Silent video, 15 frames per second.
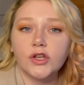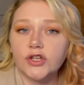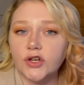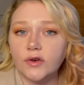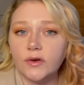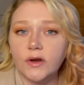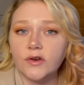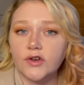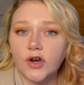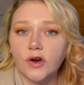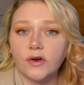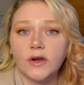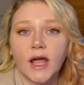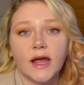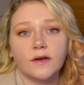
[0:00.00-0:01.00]
Junior
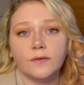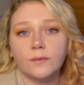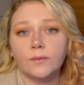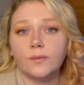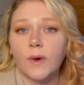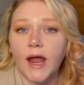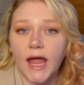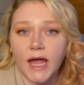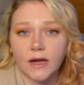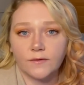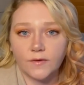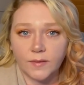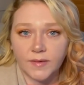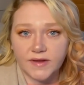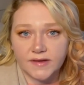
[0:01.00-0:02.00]
turned and ran
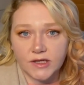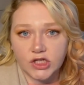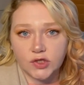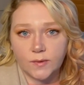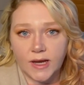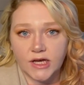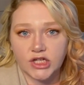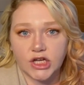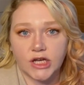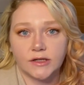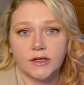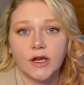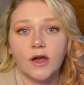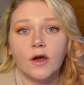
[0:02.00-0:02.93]
from the situation,